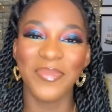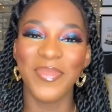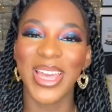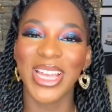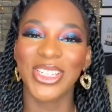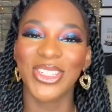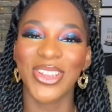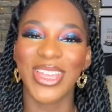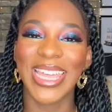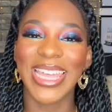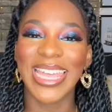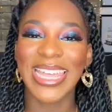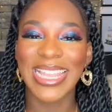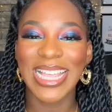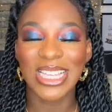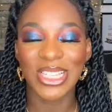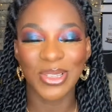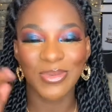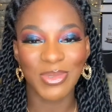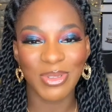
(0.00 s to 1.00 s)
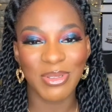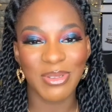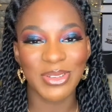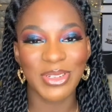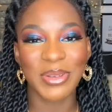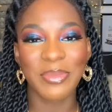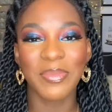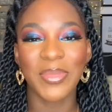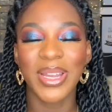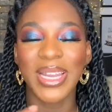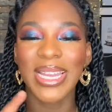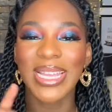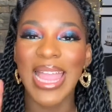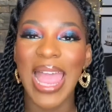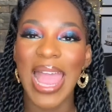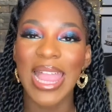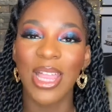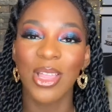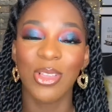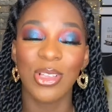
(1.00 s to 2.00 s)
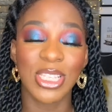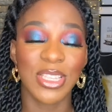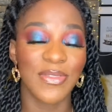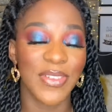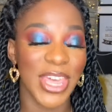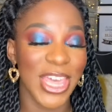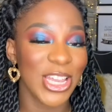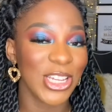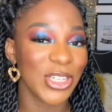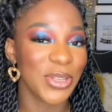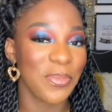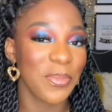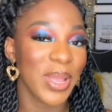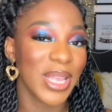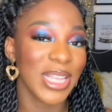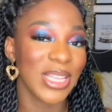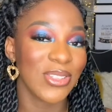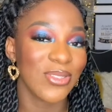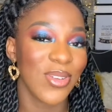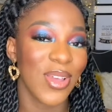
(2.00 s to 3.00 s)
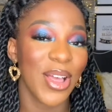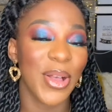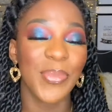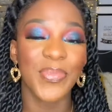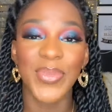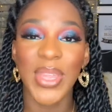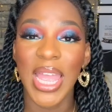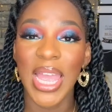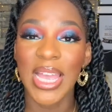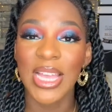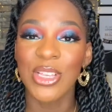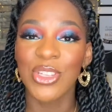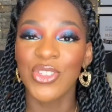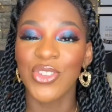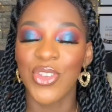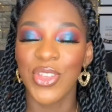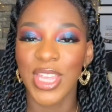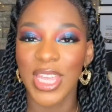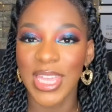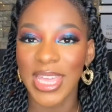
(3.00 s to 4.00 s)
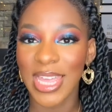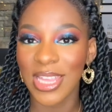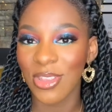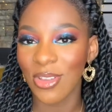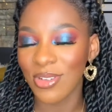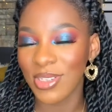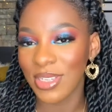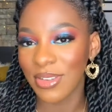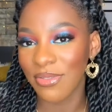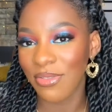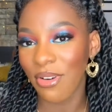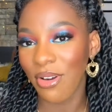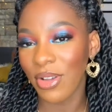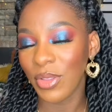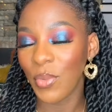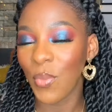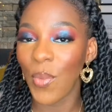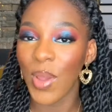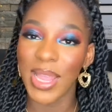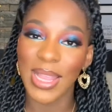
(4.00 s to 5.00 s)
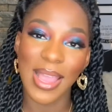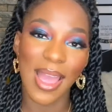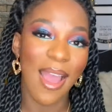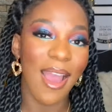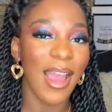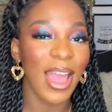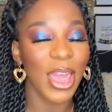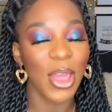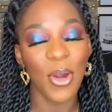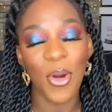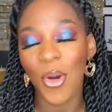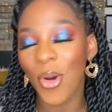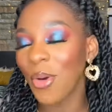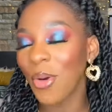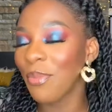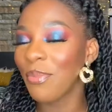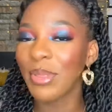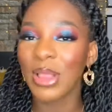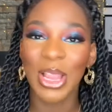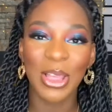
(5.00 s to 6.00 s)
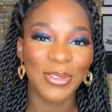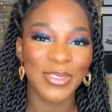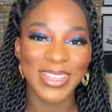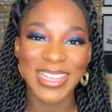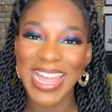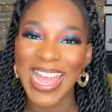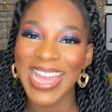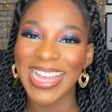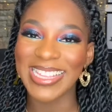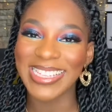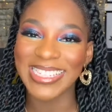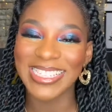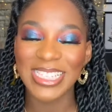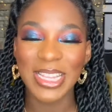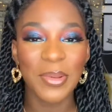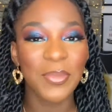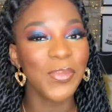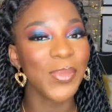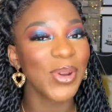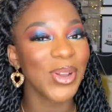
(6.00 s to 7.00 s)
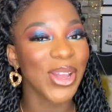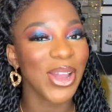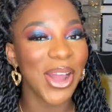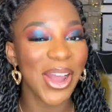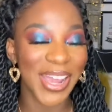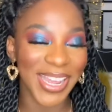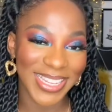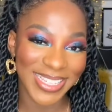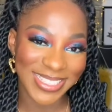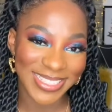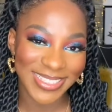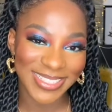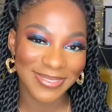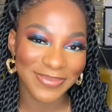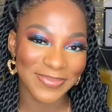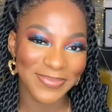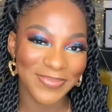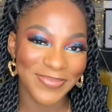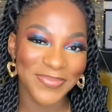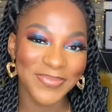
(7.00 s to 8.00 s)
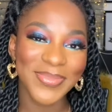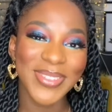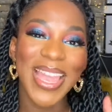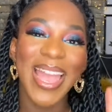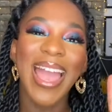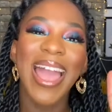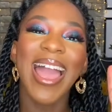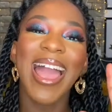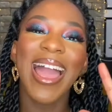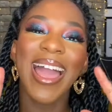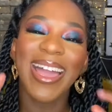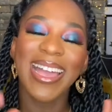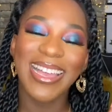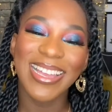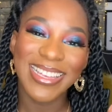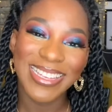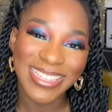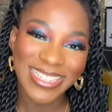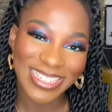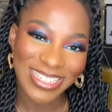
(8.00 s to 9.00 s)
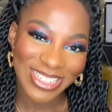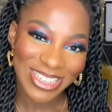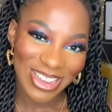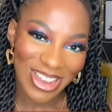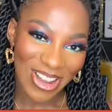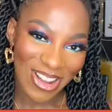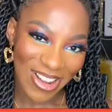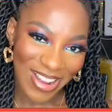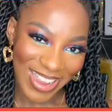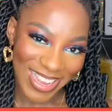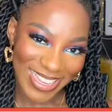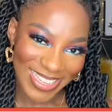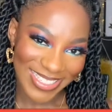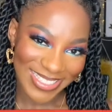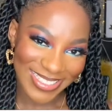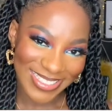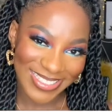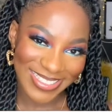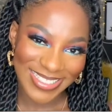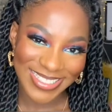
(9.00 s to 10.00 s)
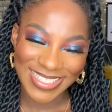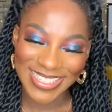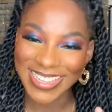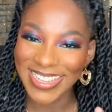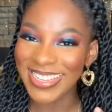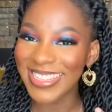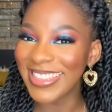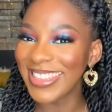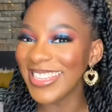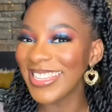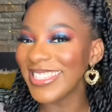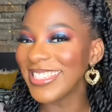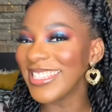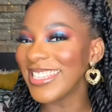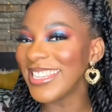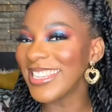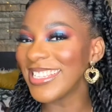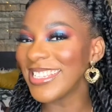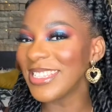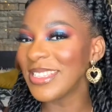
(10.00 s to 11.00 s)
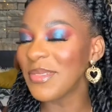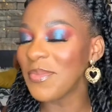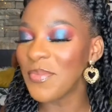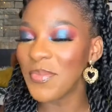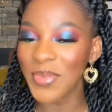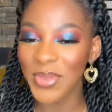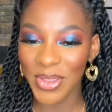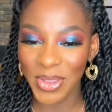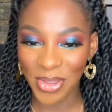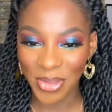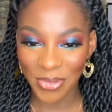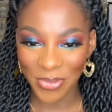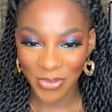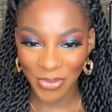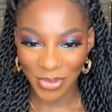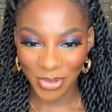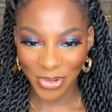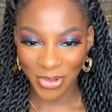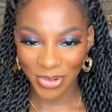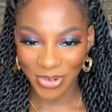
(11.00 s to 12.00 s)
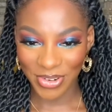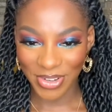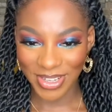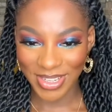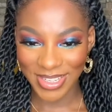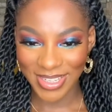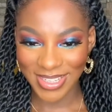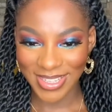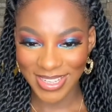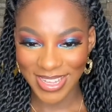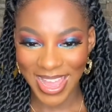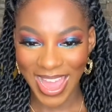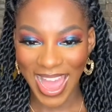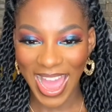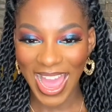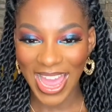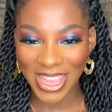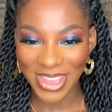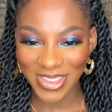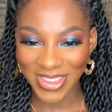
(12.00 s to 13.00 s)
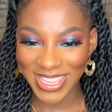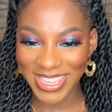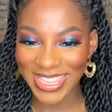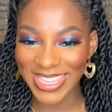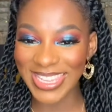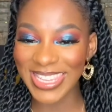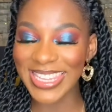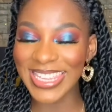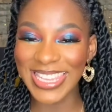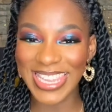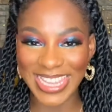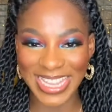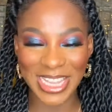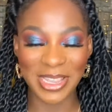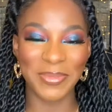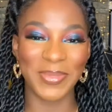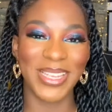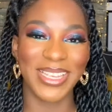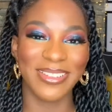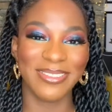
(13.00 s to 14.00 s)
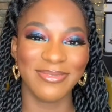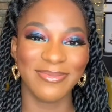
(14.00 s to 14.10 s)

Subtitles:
Make sure you hit that subscription button and the notification bell as well, so you can get notified when I upload next. But guys, Guys, this is beautiful. Are you kidding me?